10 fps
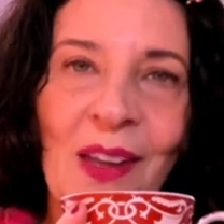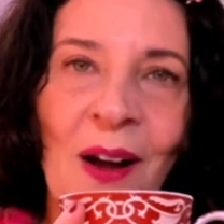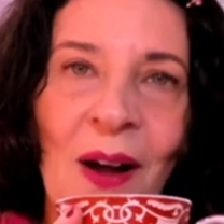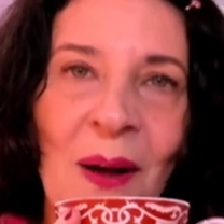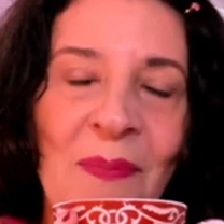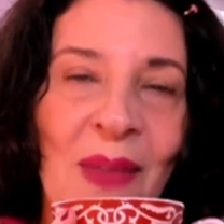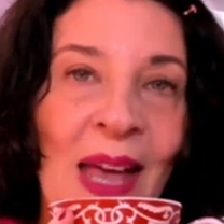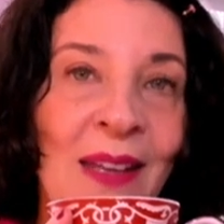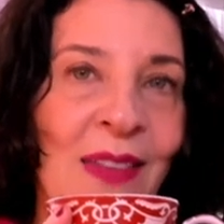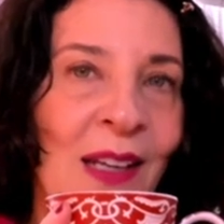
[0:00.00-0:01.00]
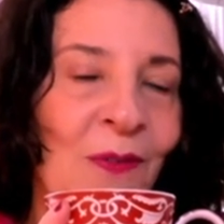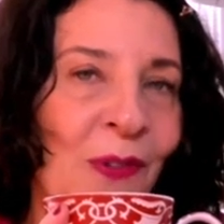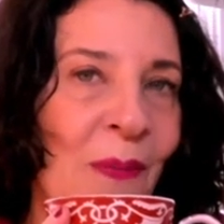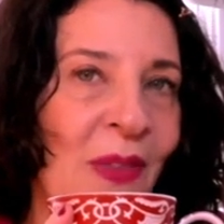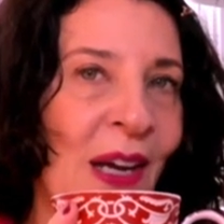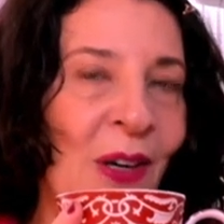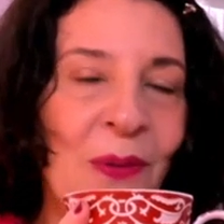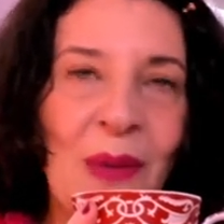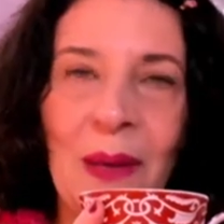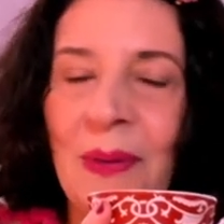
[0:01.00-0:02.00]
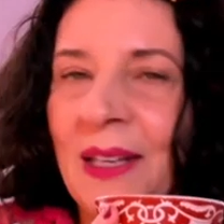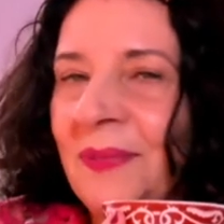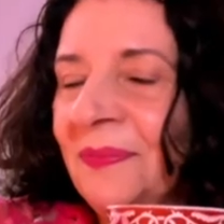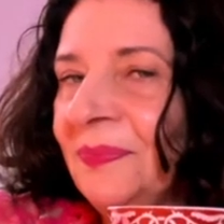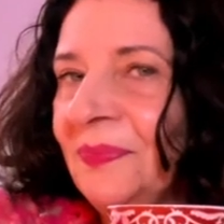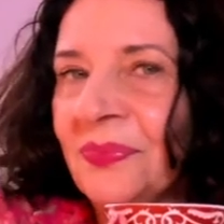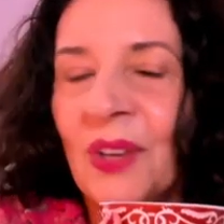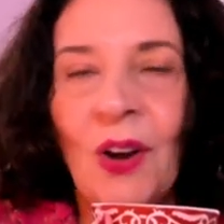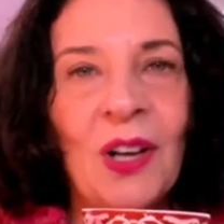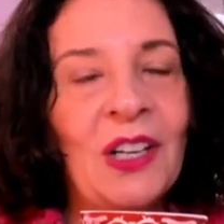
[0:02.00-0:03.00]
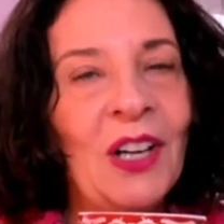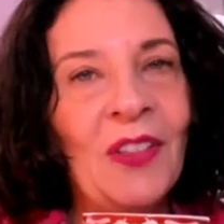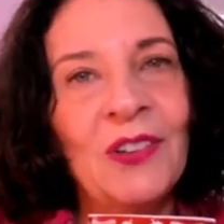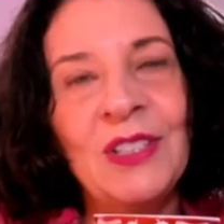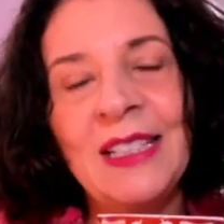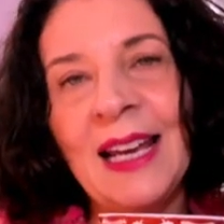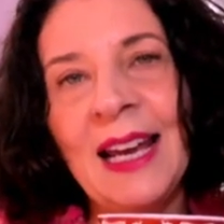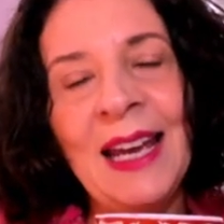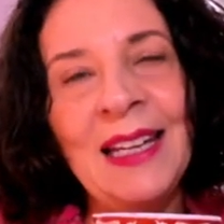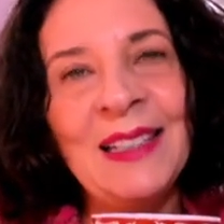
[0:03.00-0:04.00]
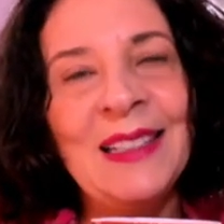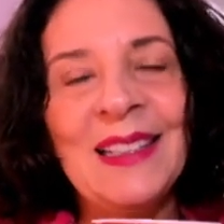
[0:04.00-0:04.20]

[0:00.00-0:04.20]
And then from there, maybe on another day,